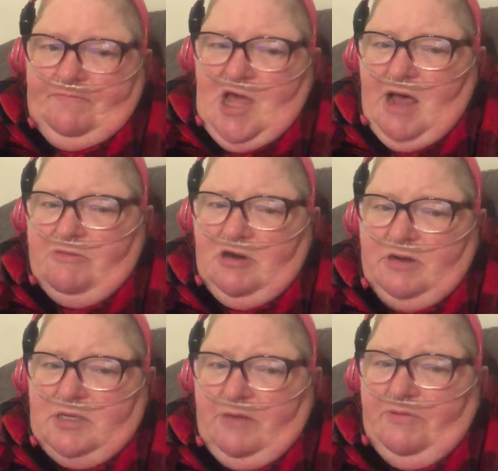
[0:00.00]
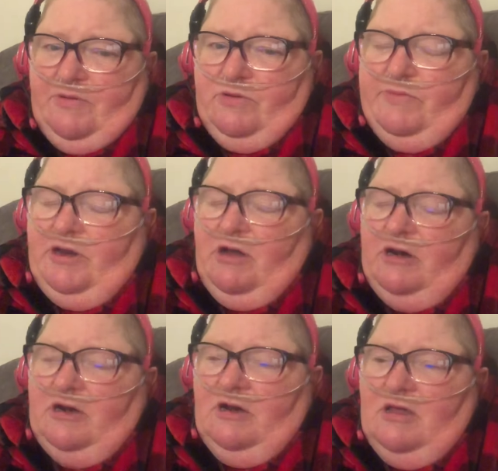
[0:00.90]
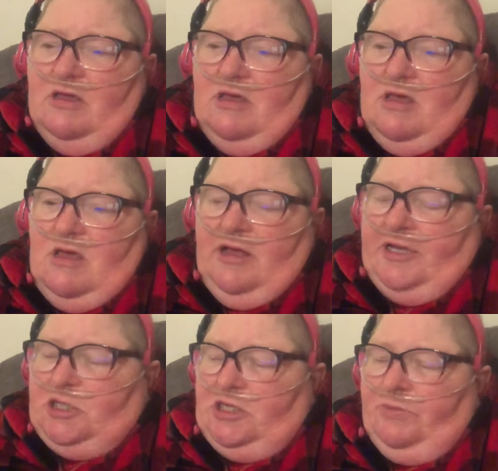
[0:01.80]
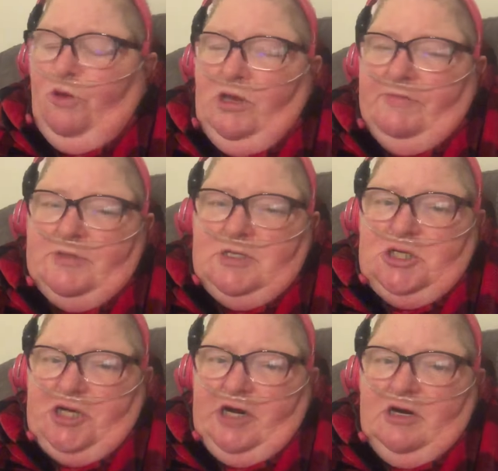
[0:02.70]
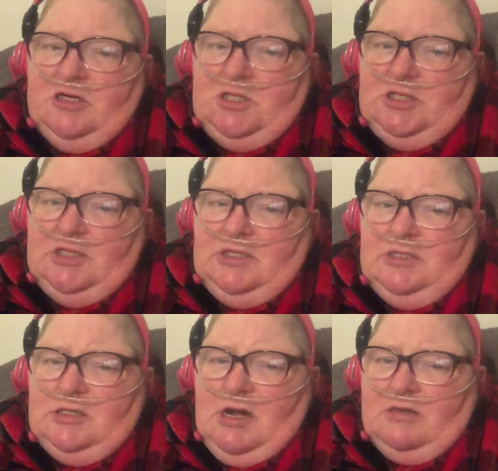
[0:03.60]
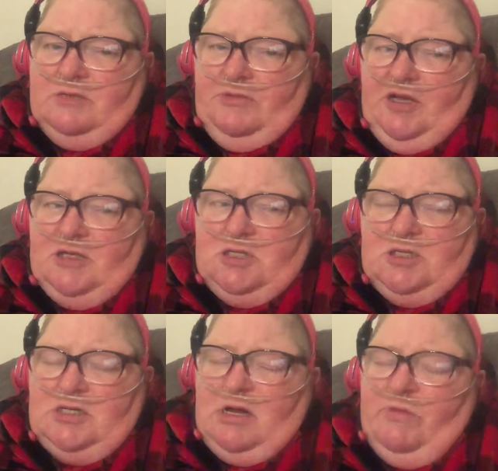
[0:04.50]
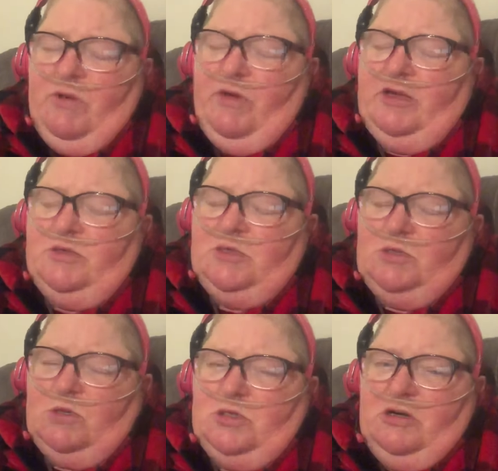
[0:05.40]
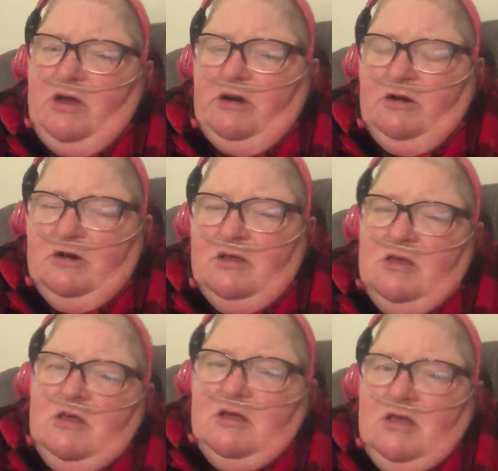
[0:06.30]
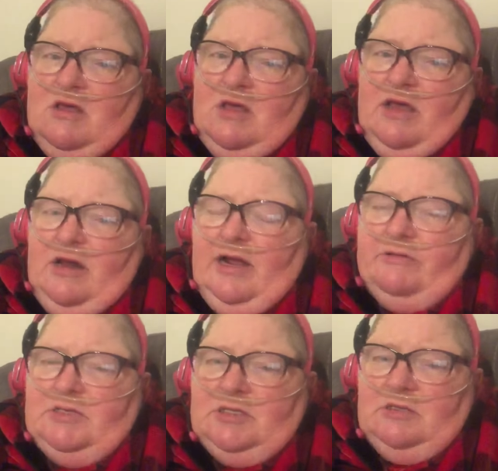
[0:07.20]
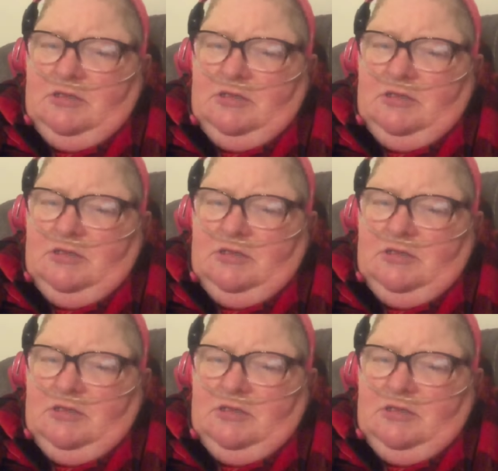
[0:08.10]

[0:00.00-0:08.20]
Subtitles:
after I was off the phone with my daughter, and she pulled up his chair and she says, "Talk to me." She says, "Tell me what you just told your daughter." And I was,